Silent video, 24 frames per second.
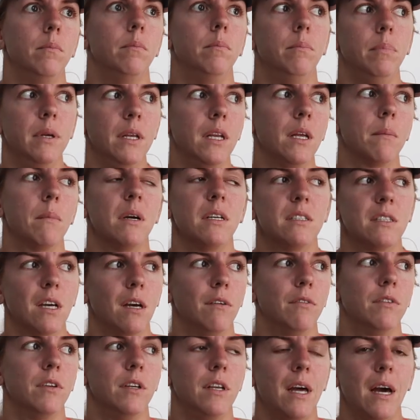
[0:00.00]
beating
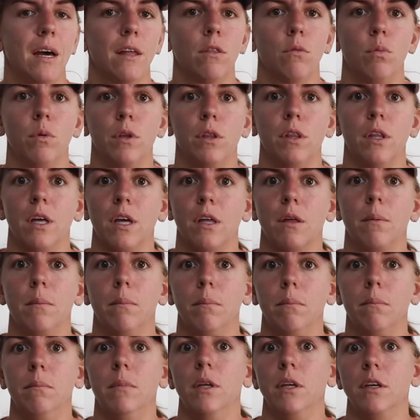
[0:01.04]
myself to death with like
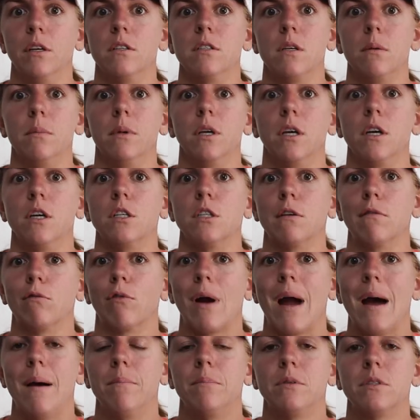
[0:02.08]
millions and millions of
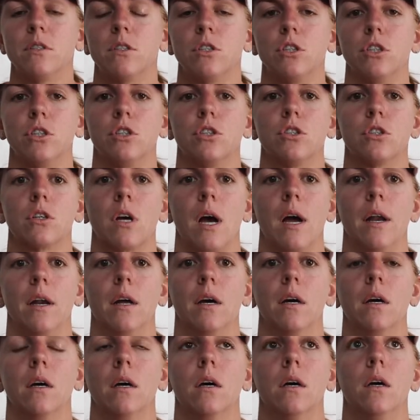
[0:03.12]
reps, just kind
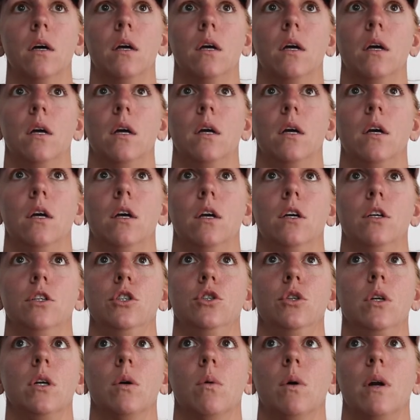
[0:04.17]
of
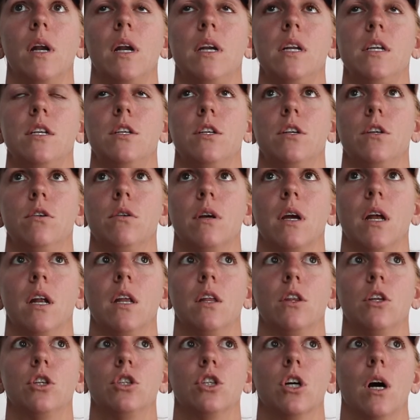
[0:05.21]
doing what I need to do,
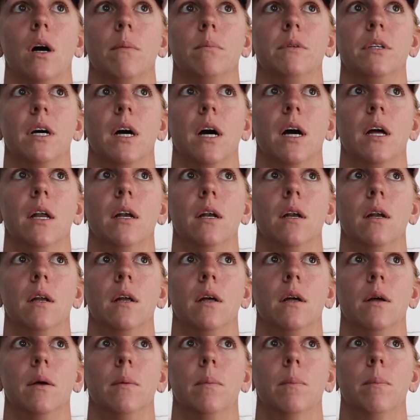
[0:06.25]
getting the job done.
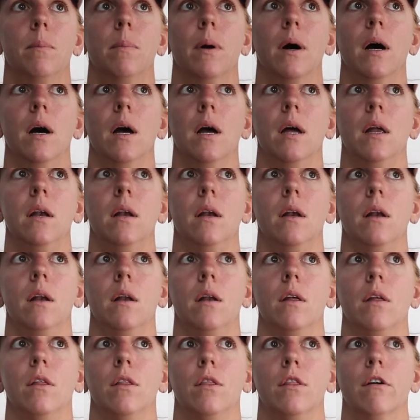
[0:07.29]
But
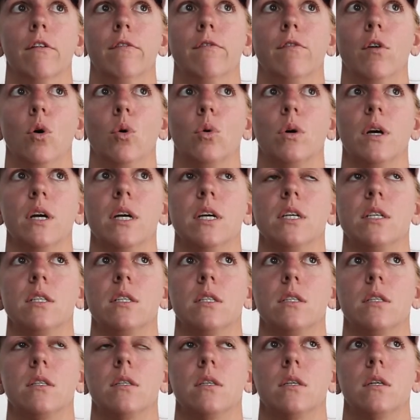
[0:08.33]
the
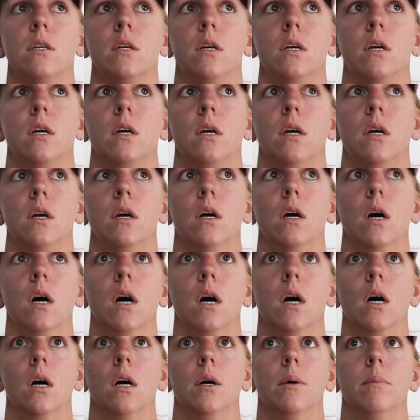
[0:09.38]
focus
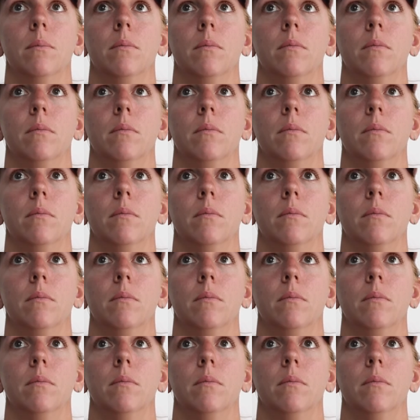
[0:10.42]
at